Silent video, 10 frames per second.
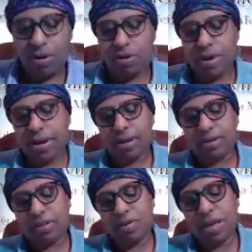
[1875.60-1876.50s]
All right,
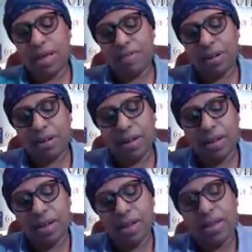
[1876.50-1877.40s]
so I have it.
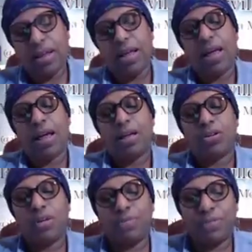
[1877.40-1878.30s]

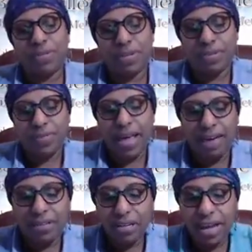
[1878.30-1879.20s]
Whoops, I
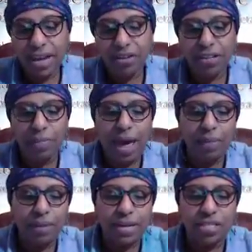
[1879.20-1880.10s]
have a little anchor in the
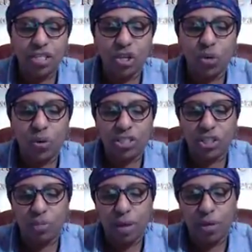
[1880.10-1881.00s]
back, but I
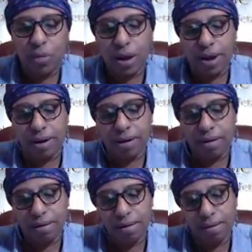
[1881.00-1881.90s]
squished my wire
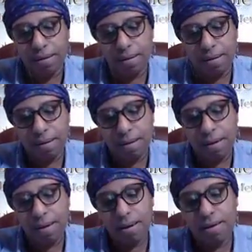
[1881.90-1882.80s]

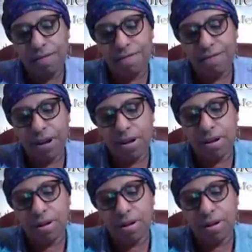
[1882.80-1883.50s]
in the front.